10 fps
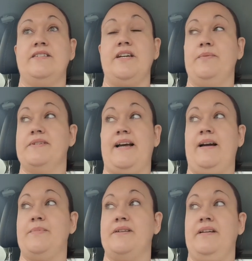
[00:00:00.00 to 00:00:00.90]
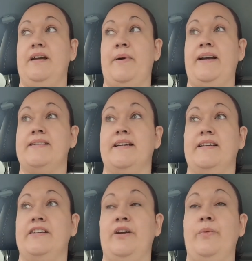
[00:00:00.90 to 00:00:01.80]
She was absolutely amazing.
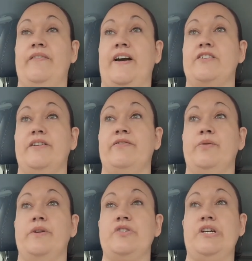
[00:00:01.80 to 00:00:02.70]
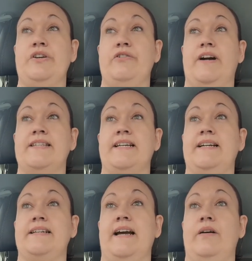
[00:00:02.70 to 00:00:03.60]
And you would have actually thought that she knew
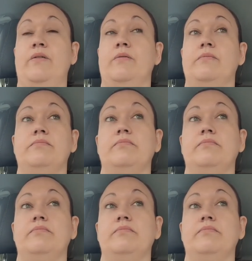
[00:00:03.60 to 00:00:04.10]
Granddad, how